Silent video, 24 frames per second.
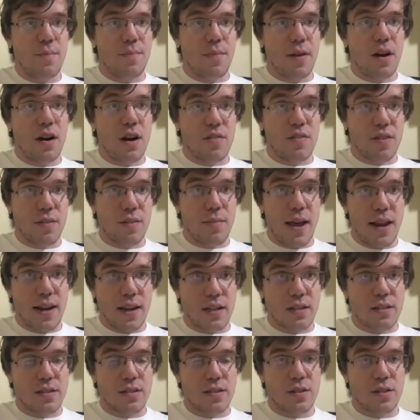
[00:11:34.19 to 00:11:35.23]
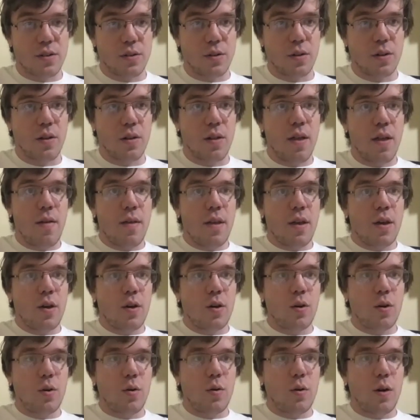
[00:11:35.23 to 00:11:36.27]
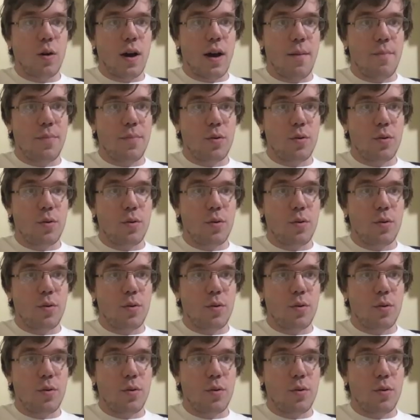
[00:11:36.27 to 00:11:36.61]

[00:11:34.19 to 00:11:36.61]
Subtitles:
Harvard Medical School, who